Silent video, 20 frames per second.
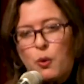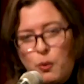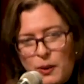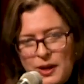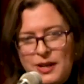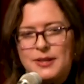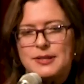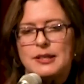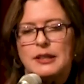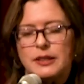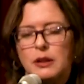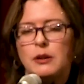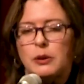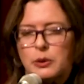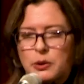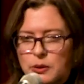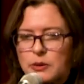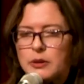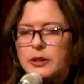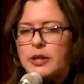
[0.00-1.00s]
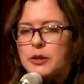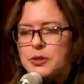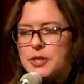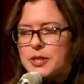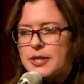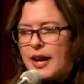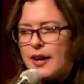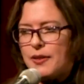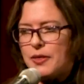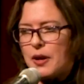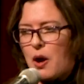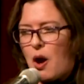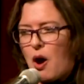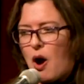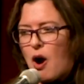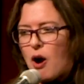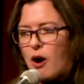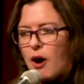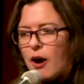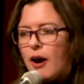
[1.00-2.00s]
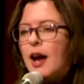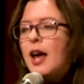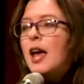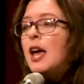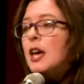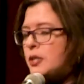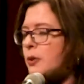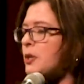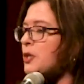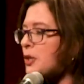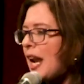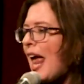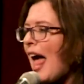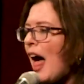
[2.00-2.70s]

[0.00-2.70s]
quiz a little earlier today in the car, so he's